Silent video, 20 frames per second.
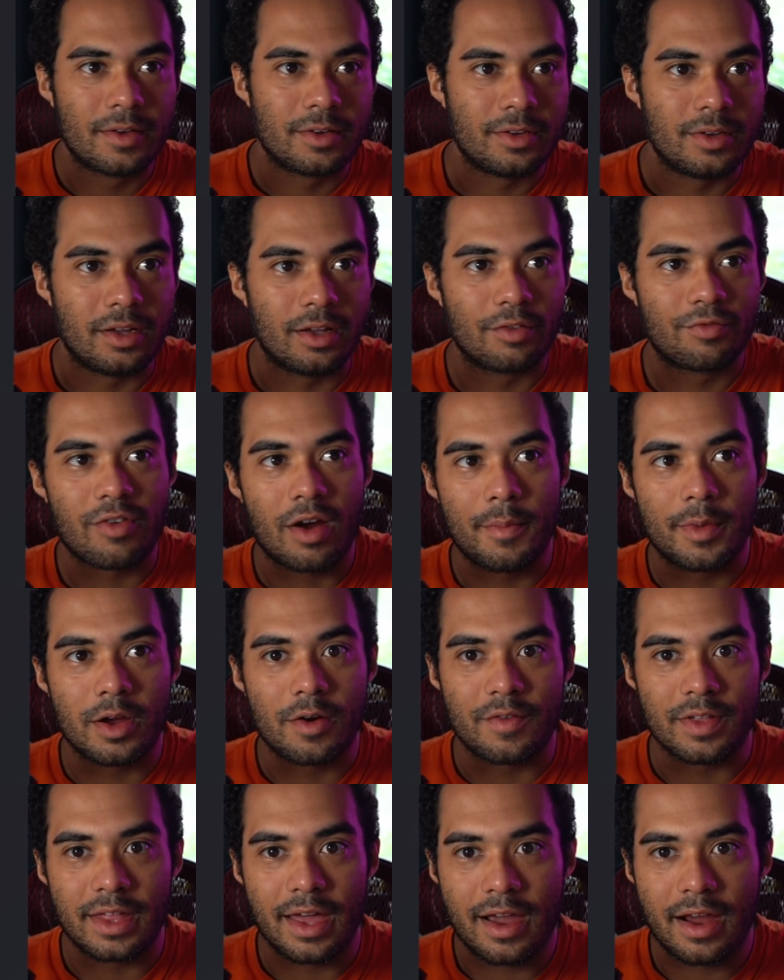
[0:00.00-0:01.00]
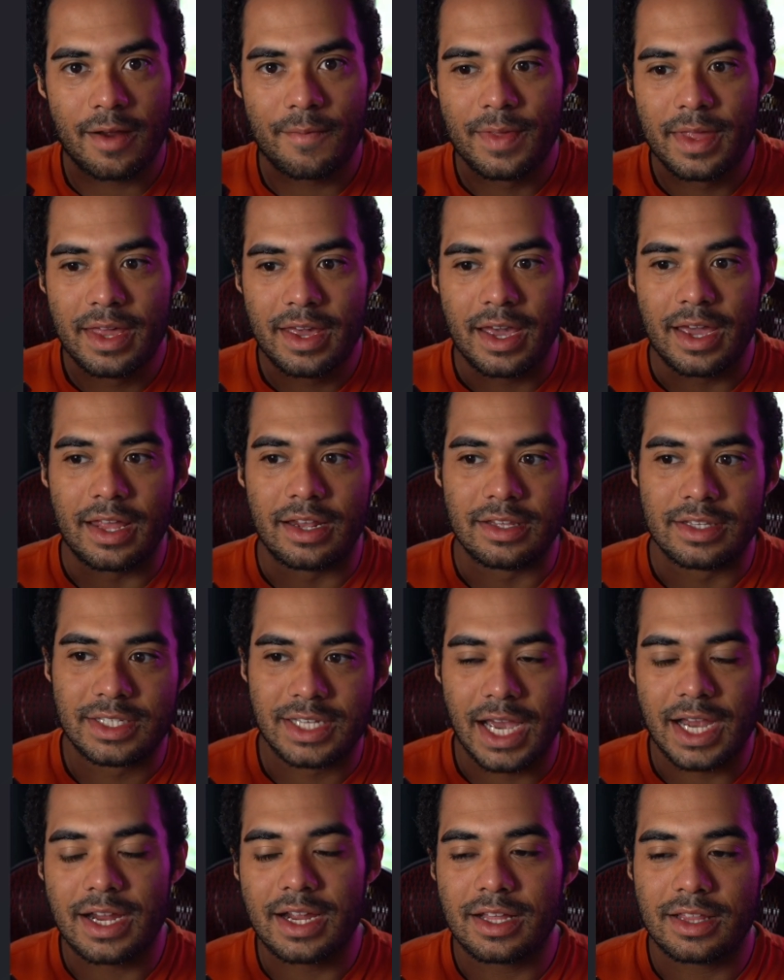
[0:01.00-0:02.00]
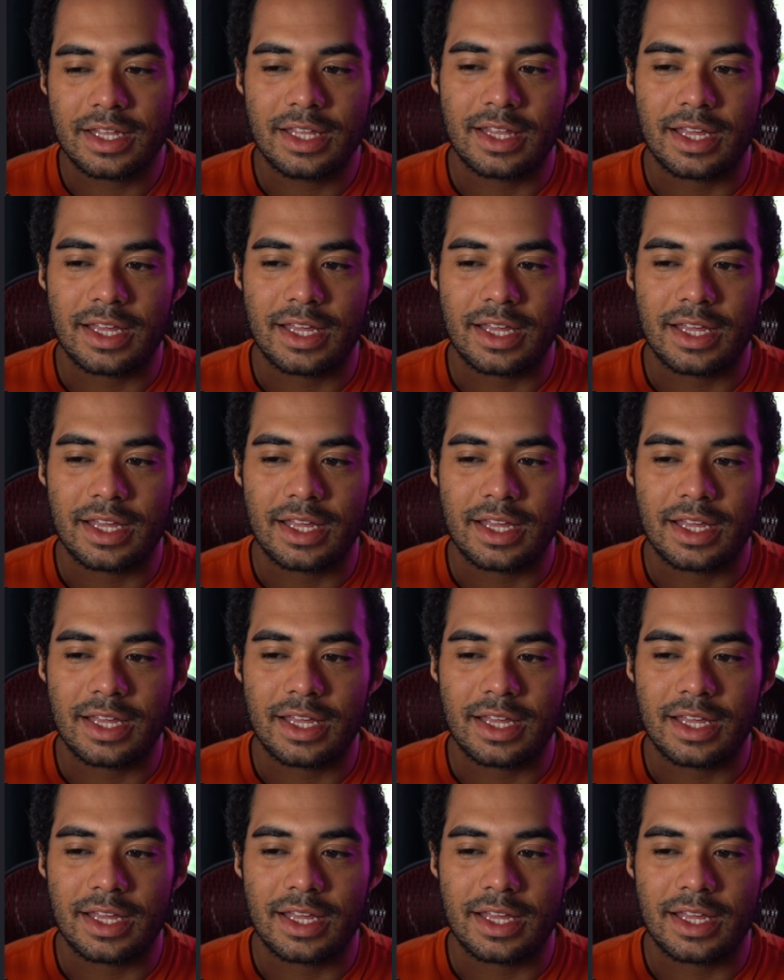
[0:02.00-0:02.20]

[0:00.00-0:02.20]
yield farming over there. And technically